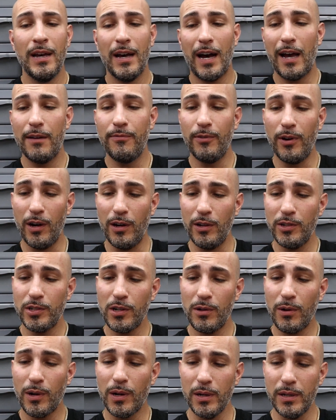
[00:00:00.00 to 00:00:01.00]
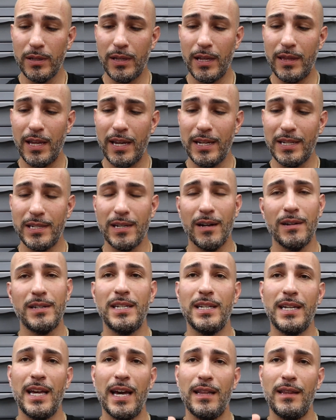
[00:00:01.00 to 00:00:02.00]
I've also heard that they start
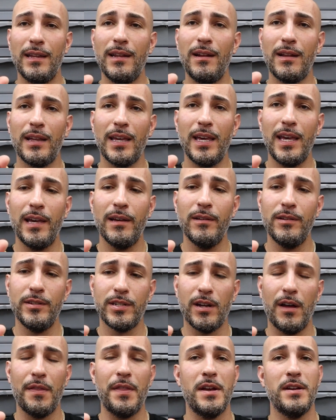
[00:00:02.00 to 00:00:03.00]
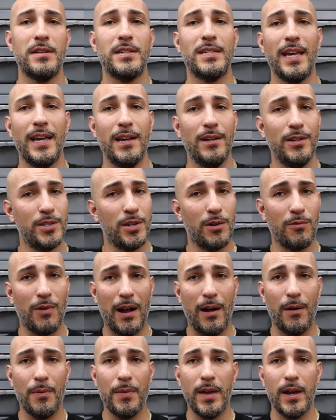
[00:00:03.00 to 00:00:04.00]
to get little keels on their scales around